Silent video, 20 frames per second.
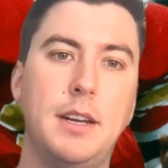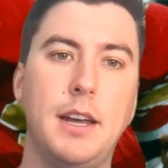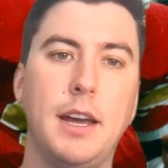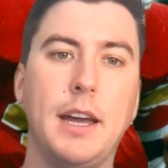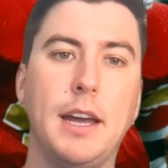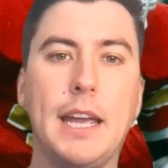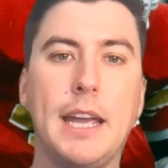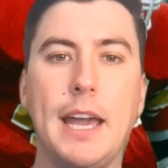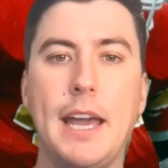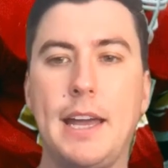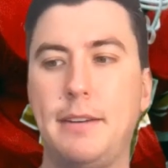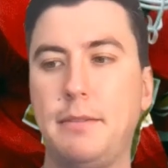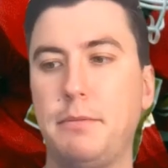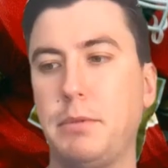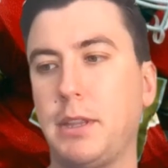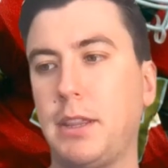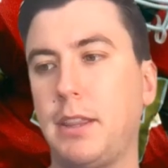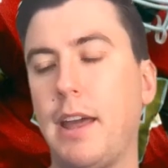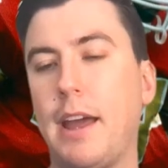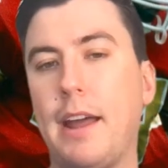again,
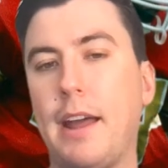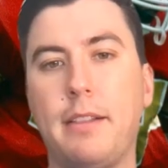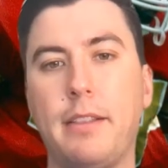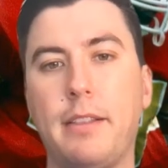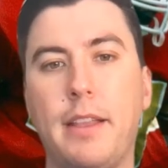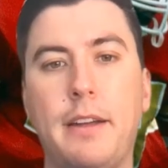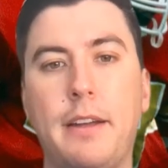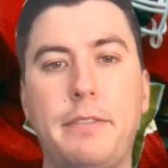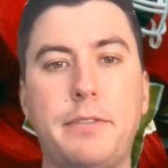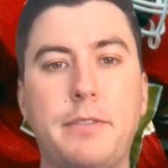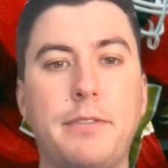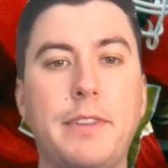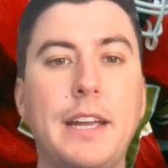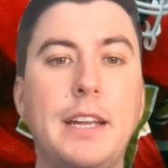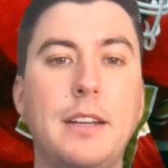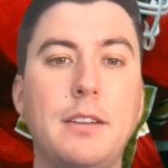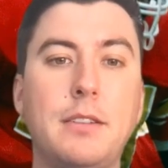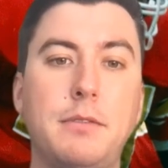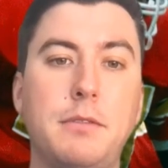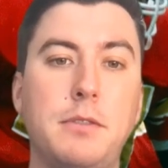with that, if they
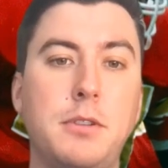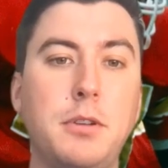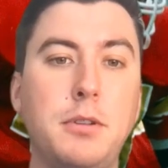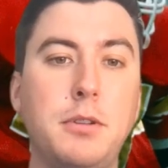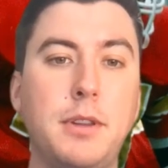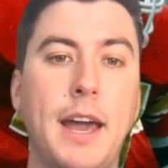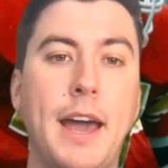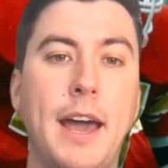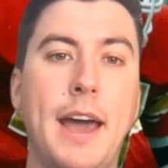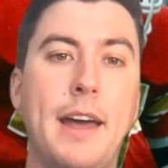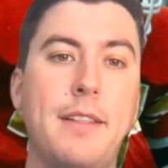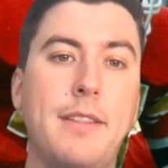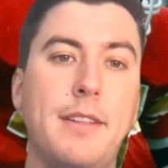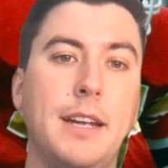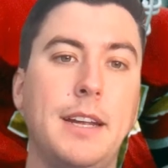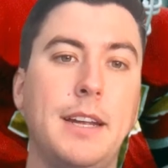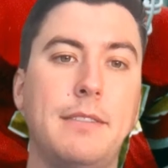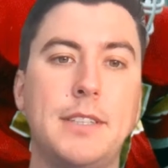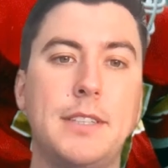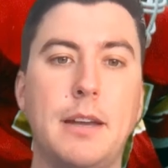can do that, that
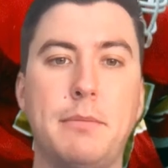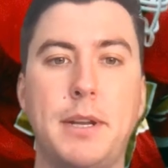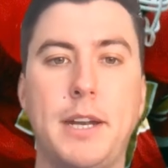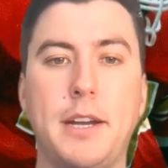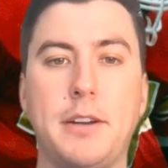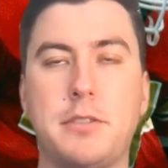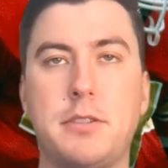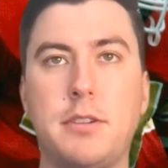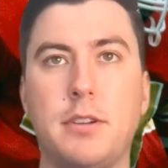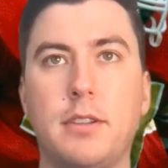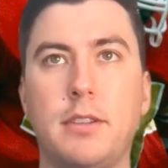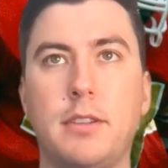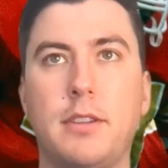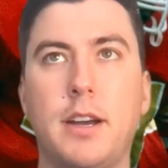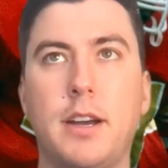gives them an extra